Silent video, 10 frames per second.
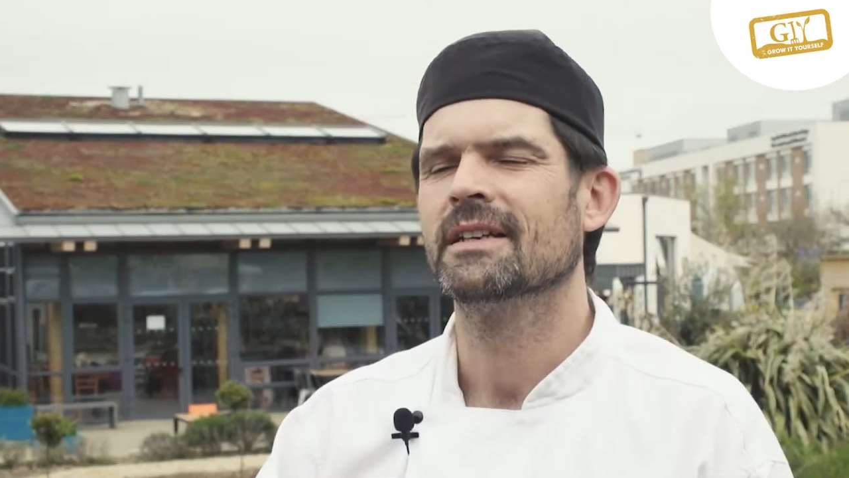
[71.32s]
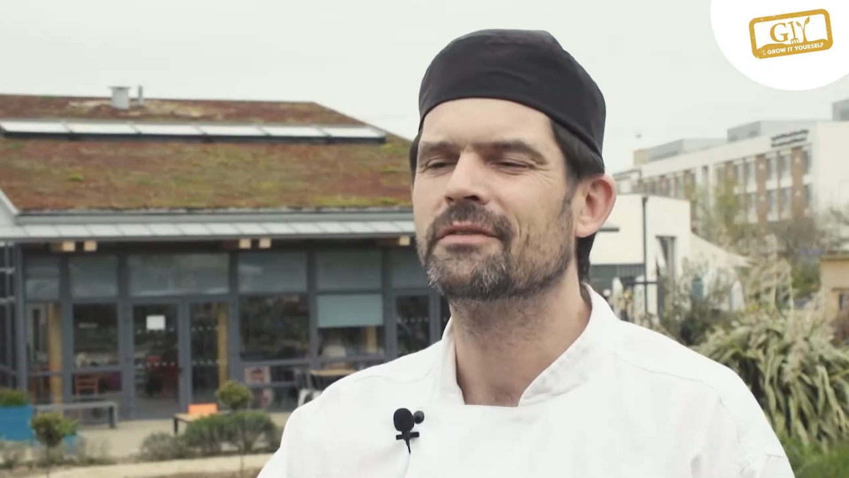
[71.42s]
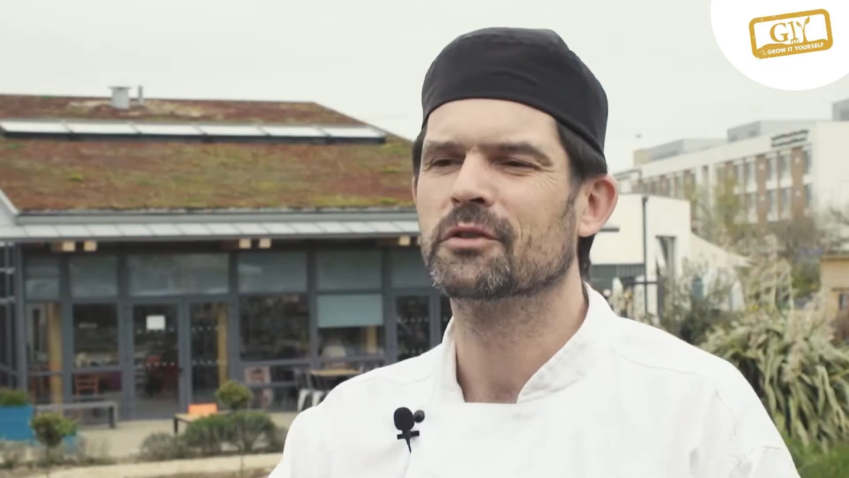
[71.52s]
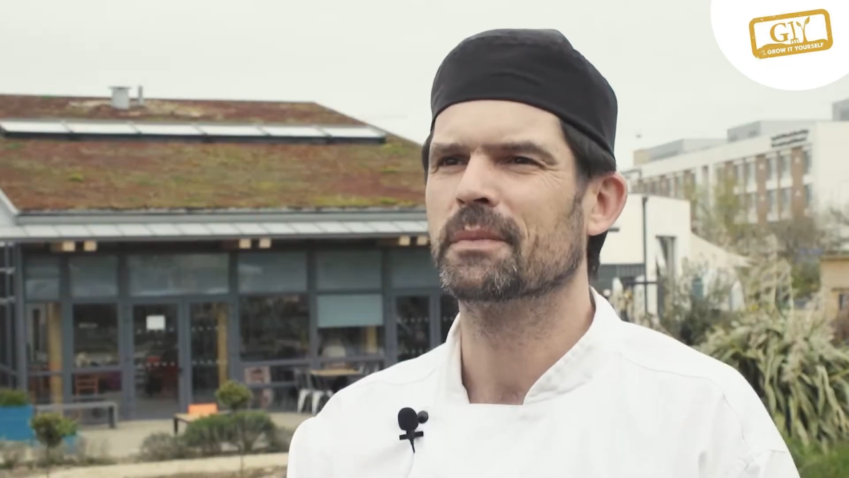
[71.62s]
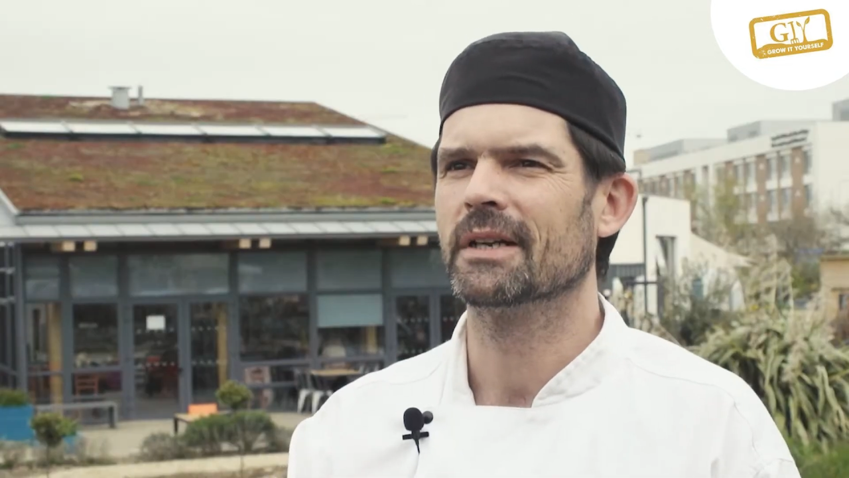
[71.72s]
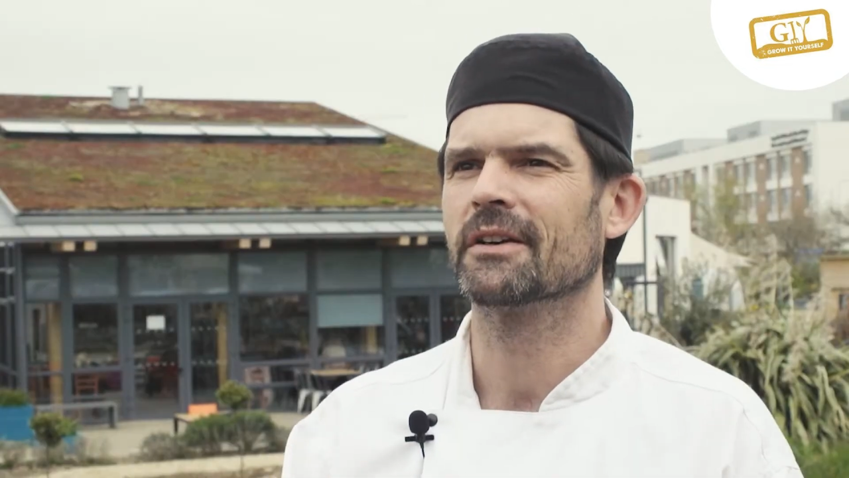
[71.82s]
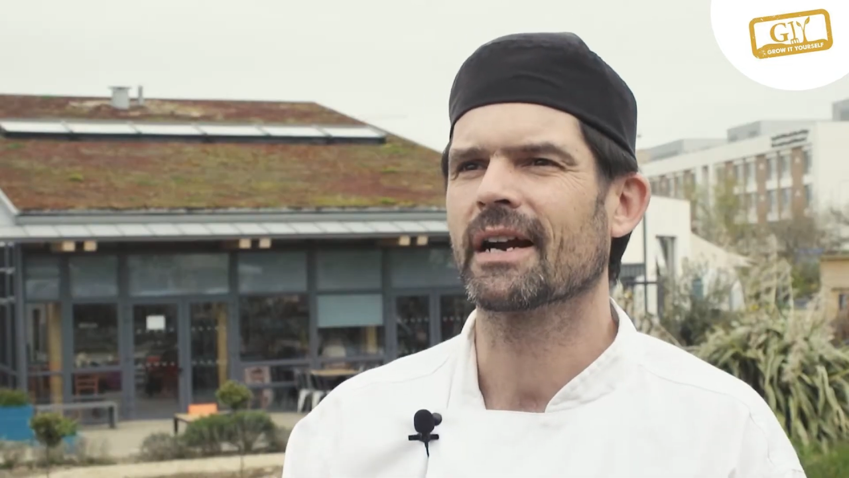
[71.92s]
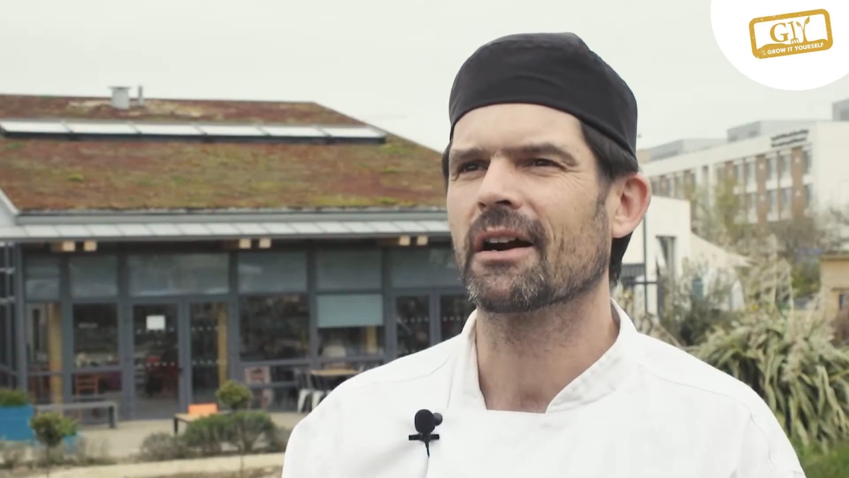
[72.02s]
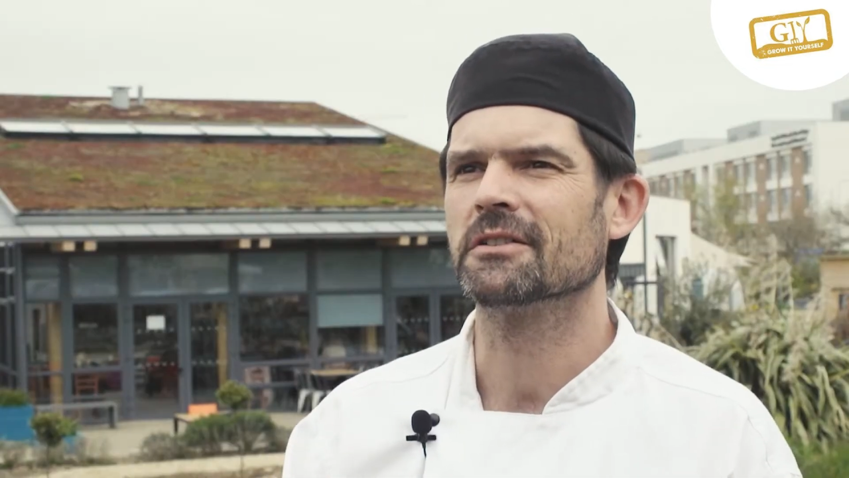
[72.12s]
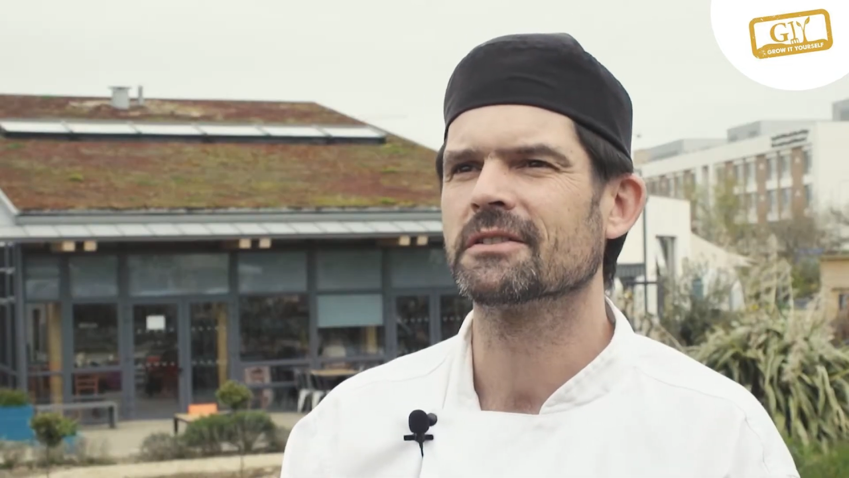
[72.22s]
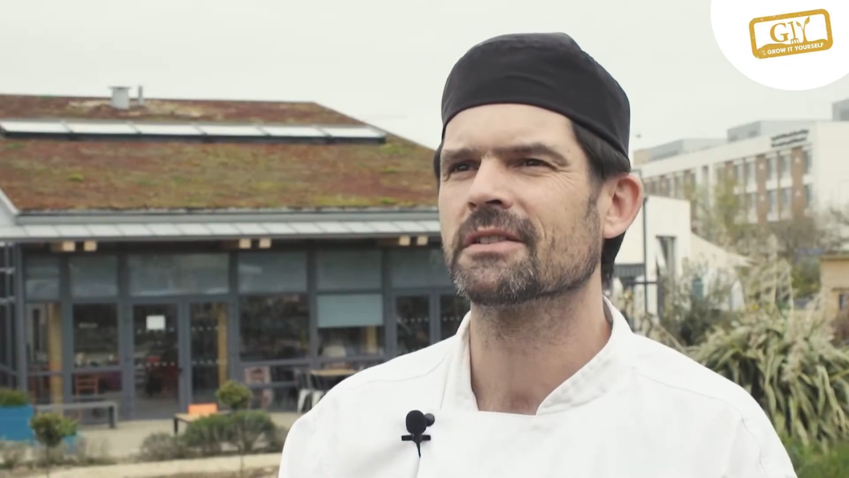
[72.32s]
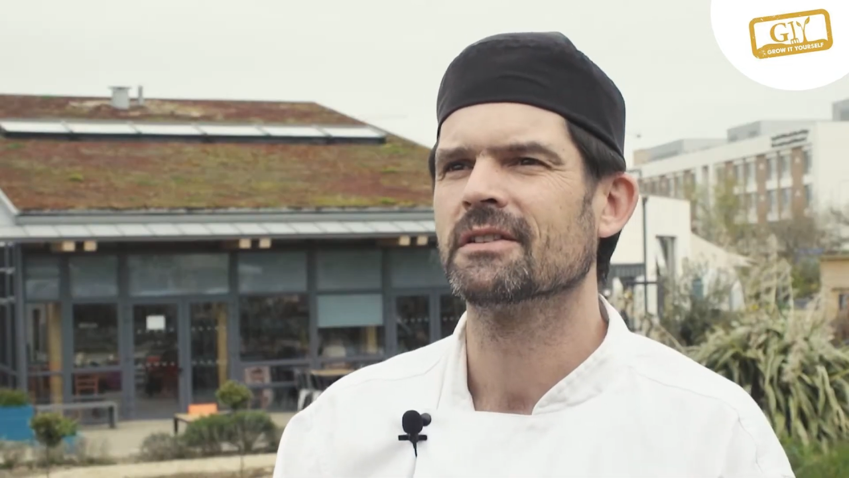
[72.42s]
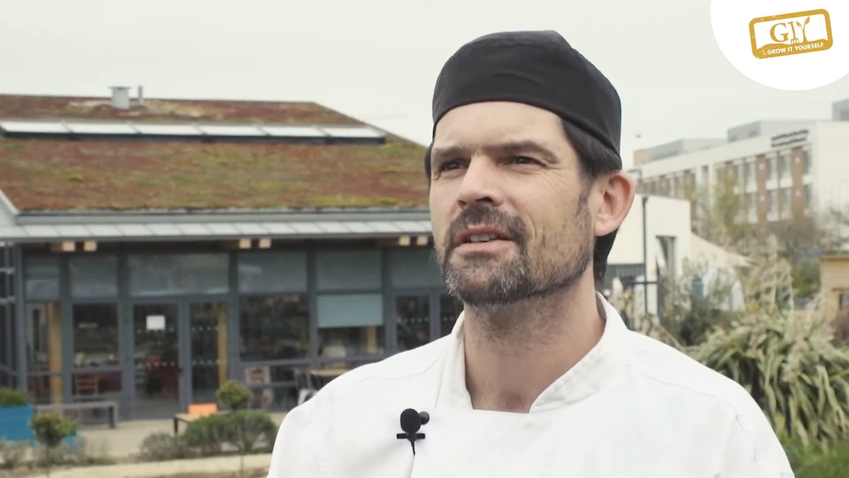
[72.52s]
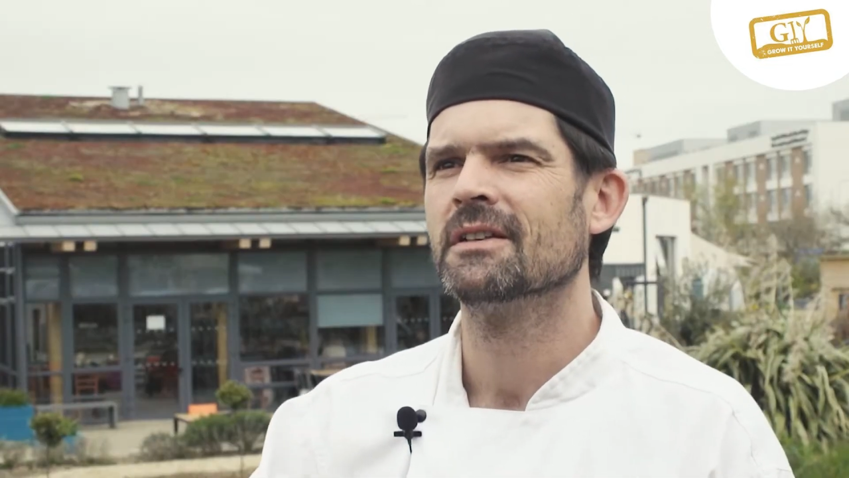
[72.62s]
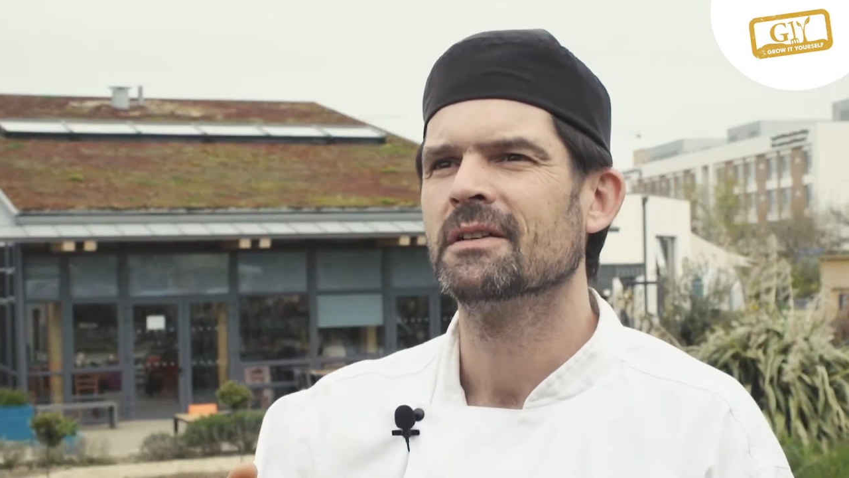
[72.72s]
If you peel a carrot,
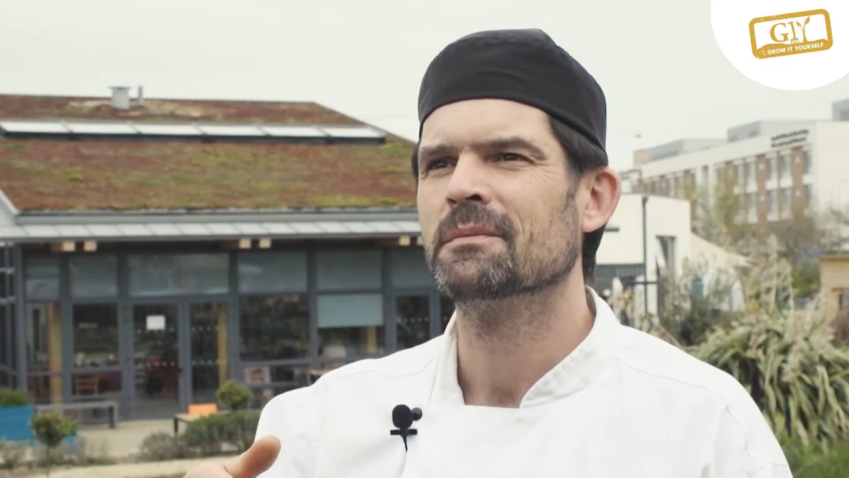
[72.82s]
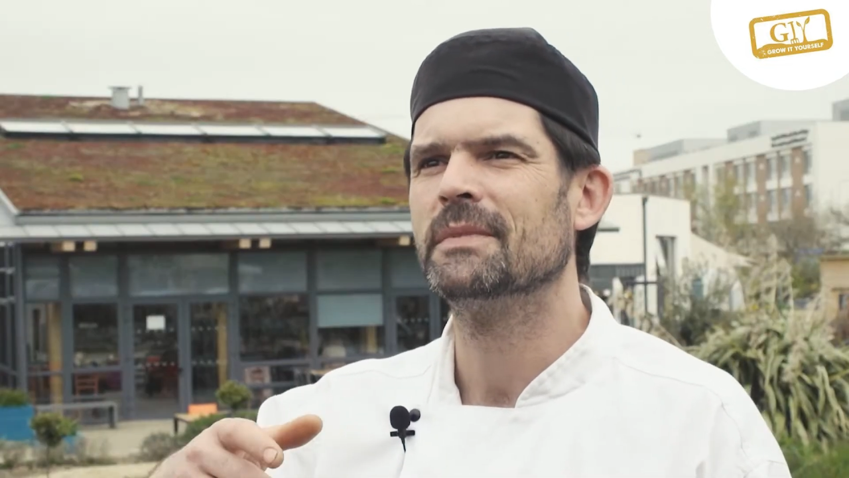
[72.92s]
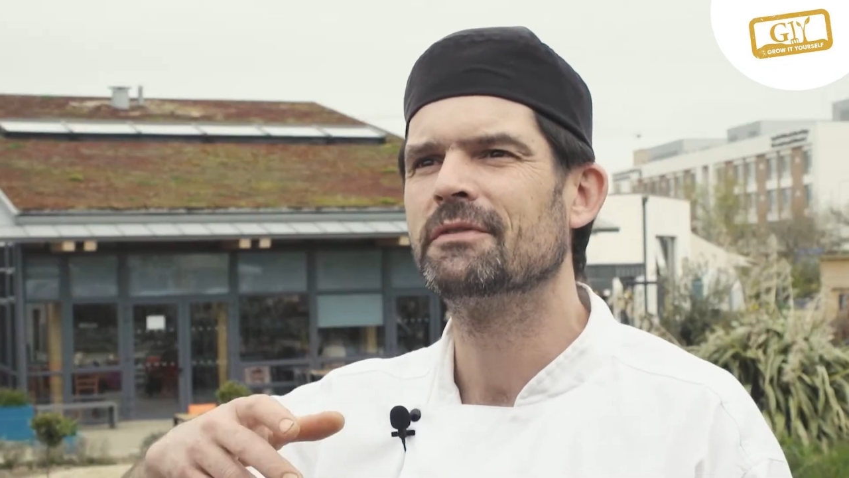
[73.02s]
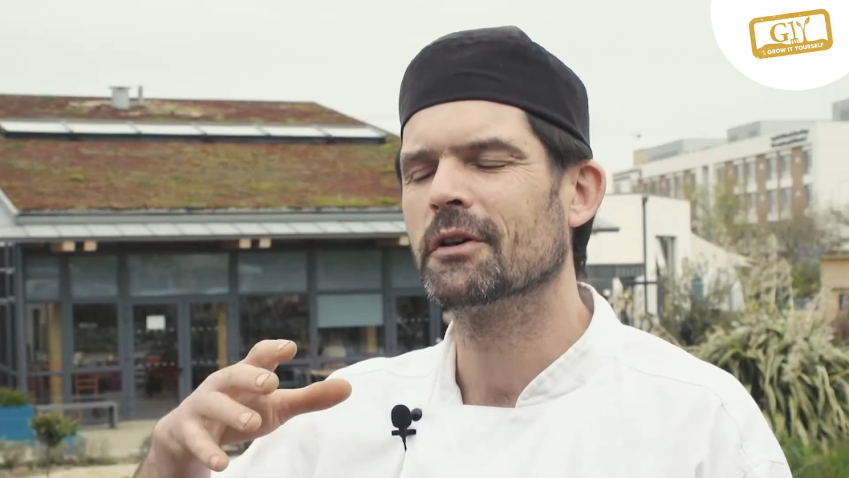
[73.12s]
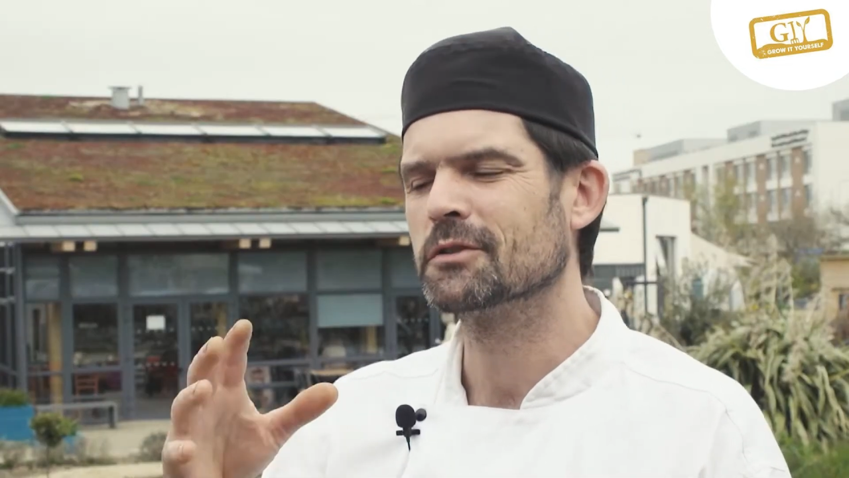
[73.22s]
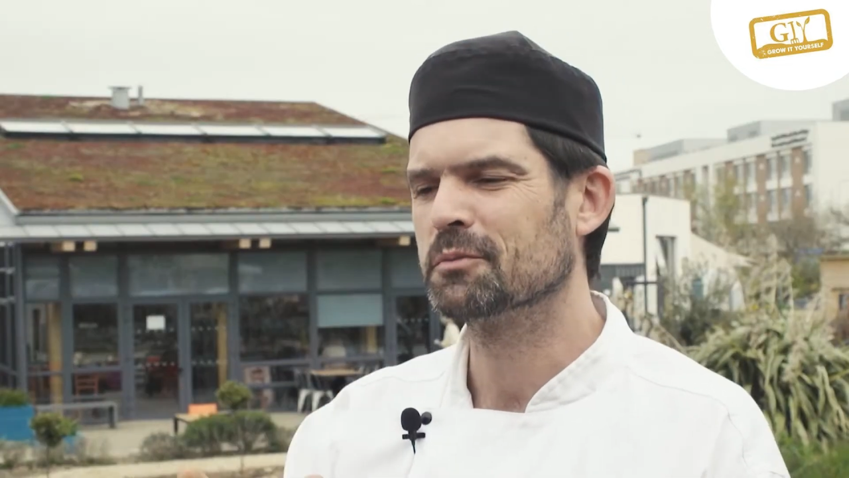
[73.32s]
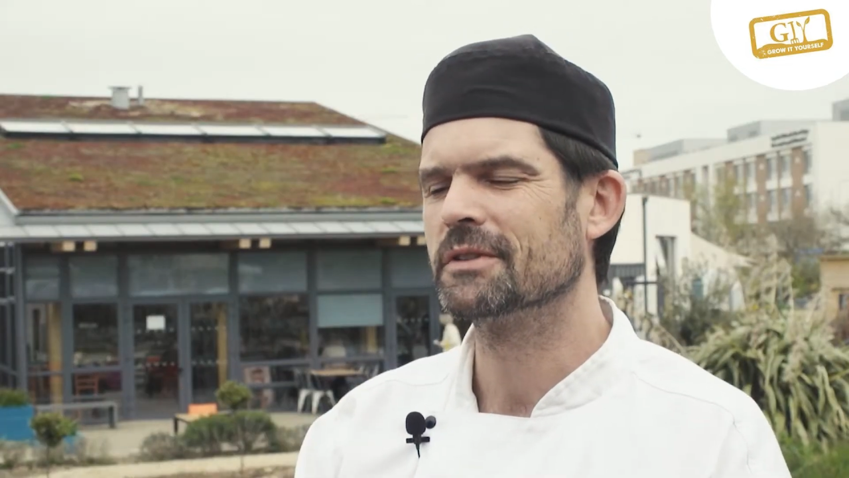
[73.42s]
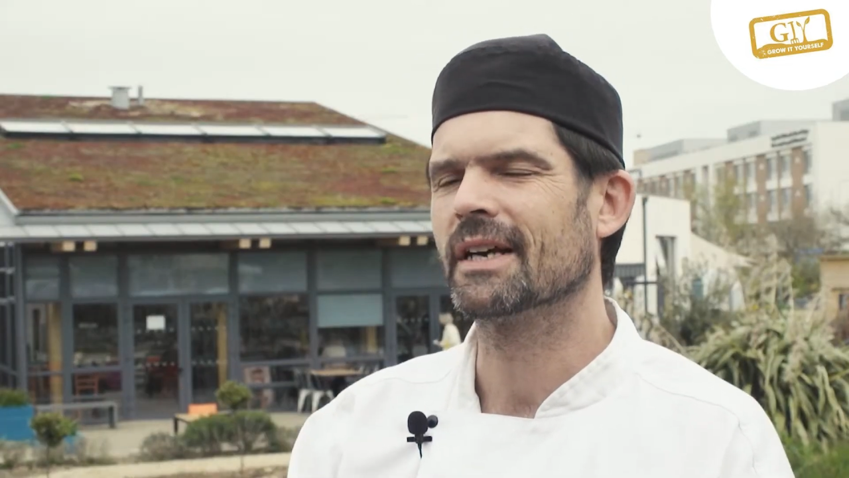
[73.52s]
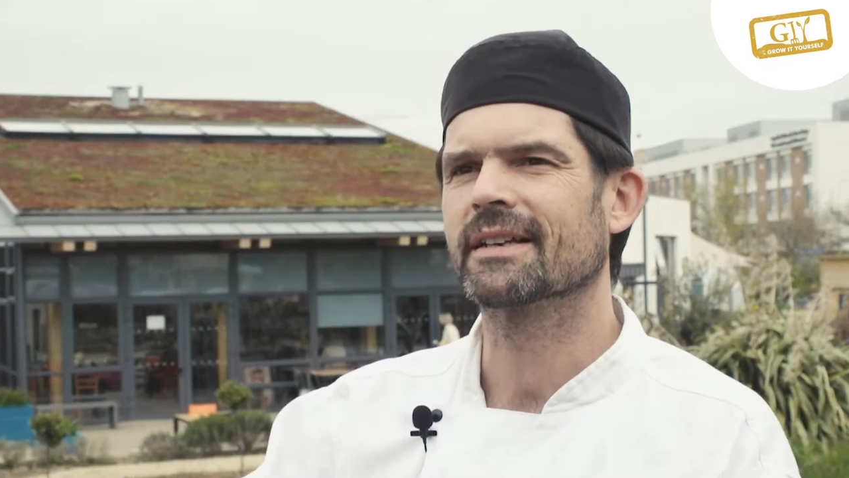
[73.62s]
before to put